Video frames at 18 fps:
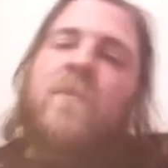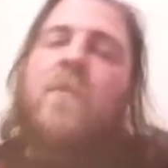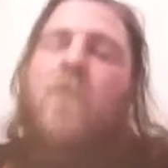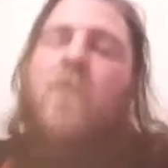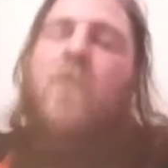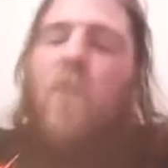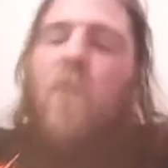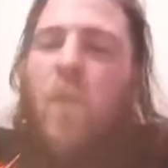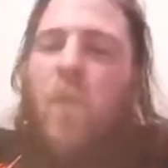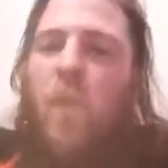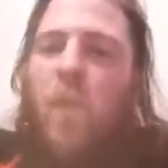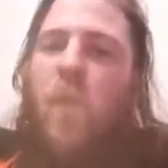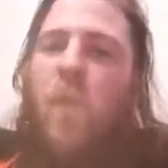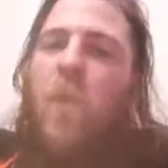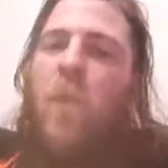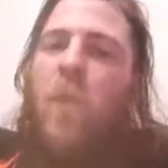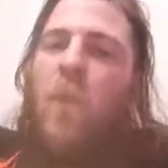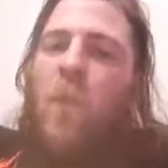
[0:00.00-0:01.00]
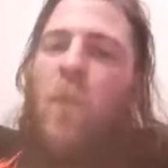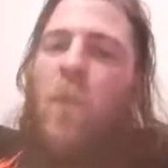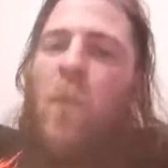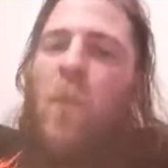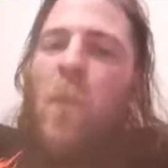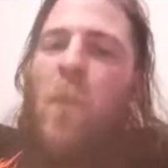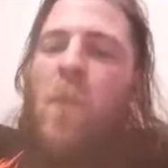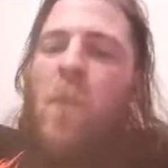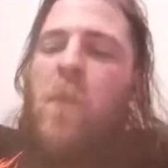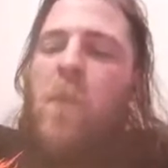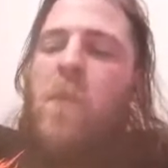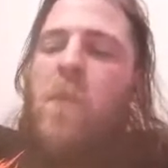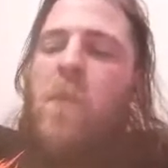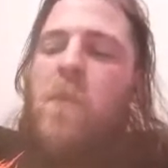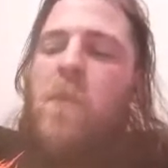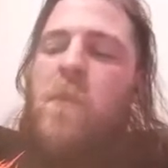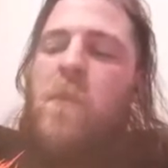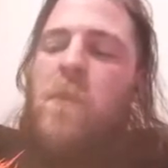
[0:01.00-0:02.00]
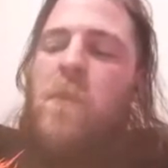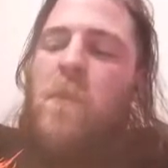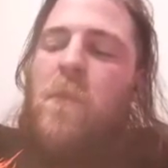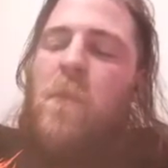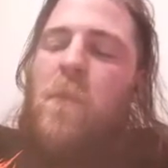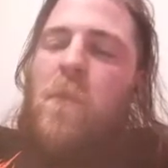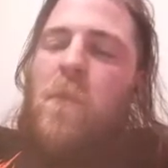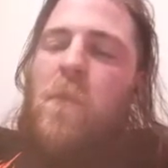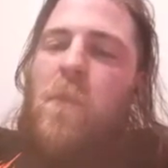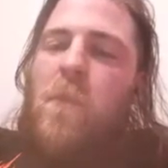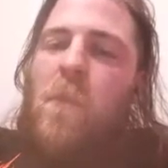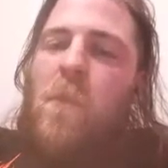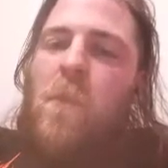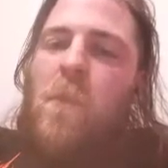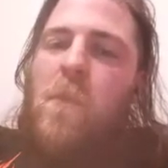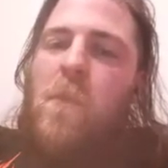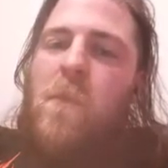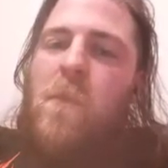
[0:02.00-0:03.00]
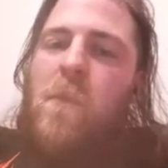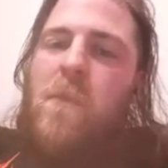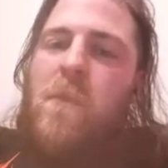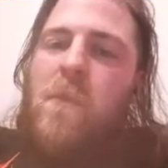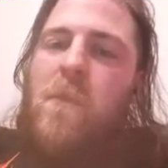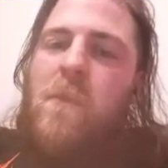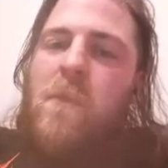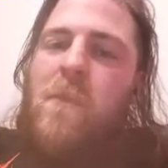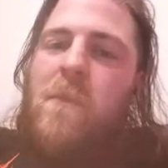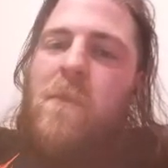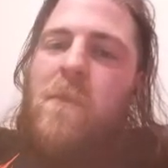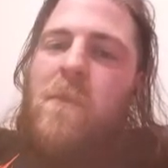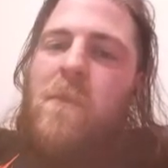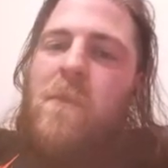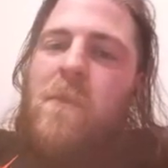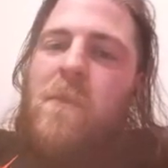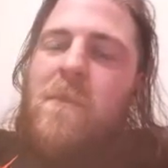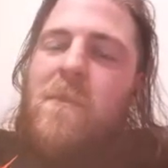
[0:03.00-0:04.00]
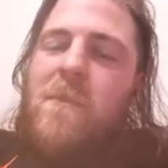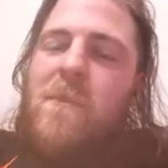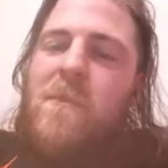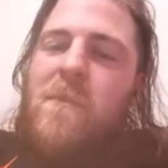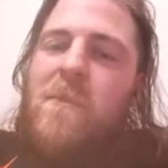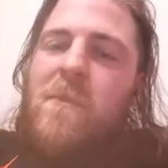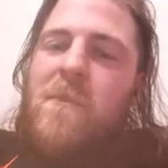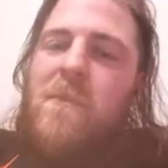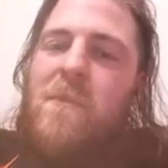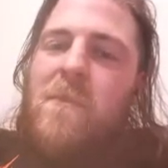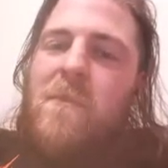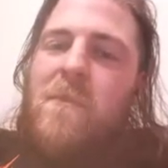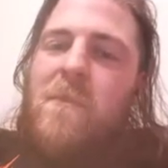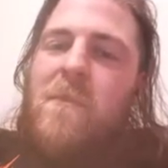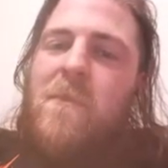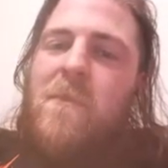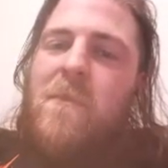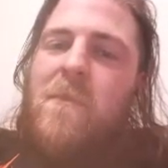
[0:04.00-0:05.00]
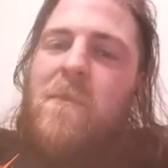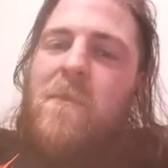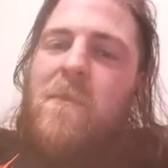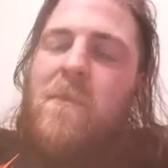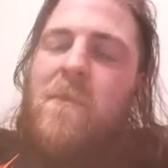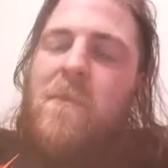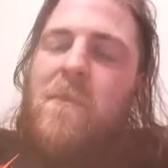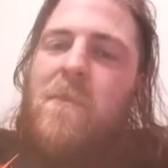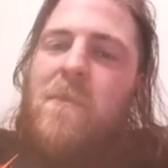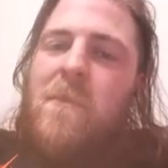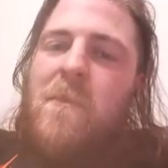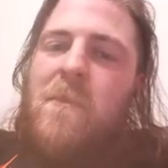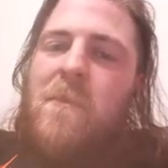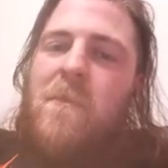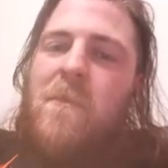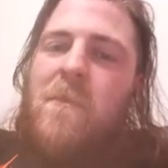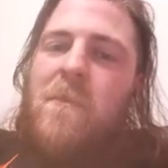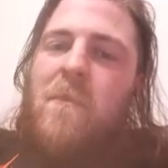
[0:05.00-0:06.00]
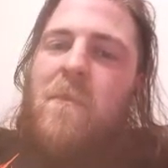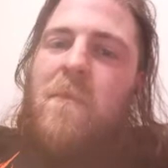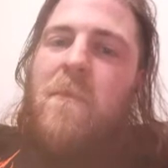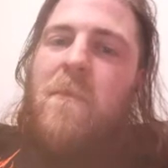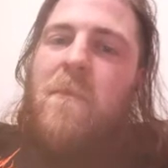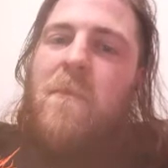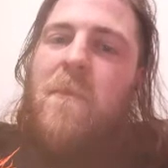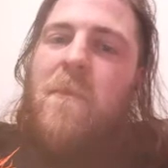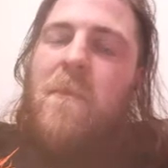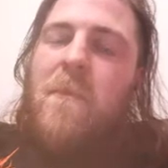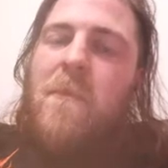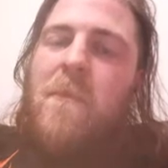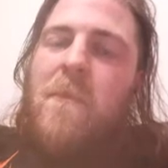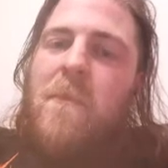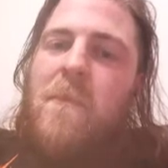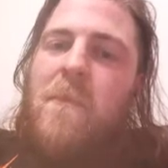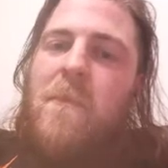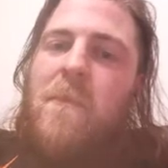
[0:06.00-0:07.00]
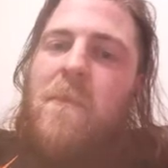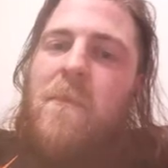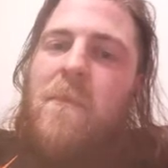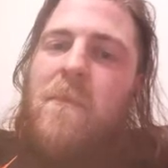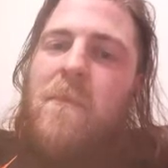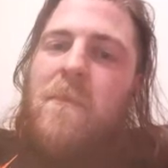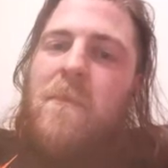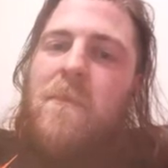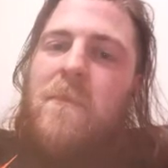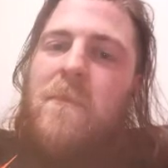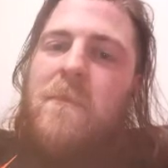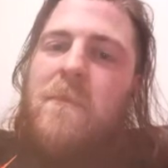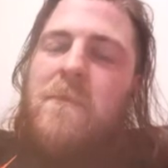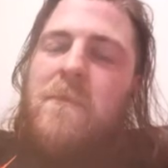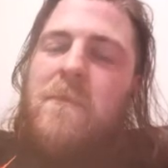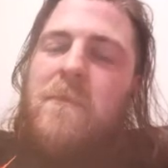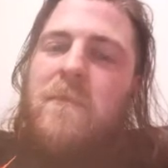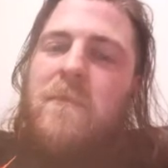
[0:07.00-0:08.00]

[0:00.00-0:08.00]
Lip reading: No words are spoken by the person on screen.